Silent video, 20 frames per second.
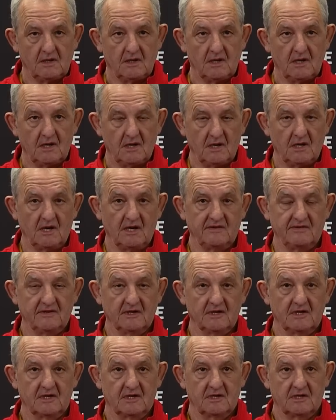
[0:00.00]
I
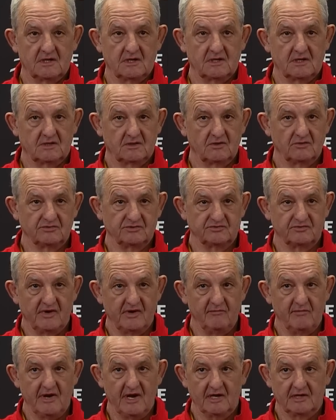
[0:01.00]
think it goes way
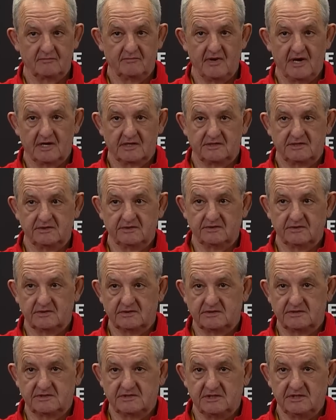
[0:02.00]
back to
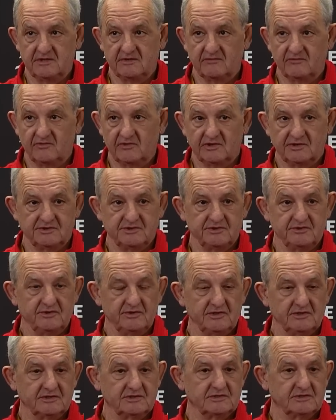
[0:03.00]
seeing him World
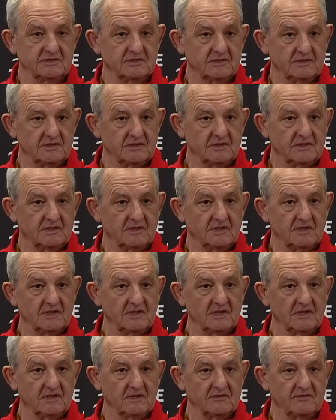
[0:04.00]
Juniors,
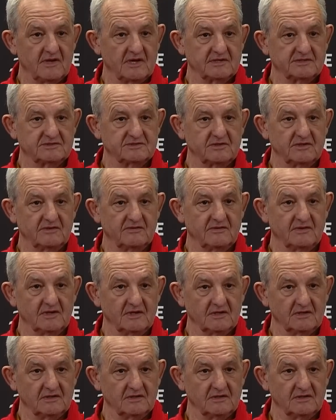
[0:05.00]
that sort of thing.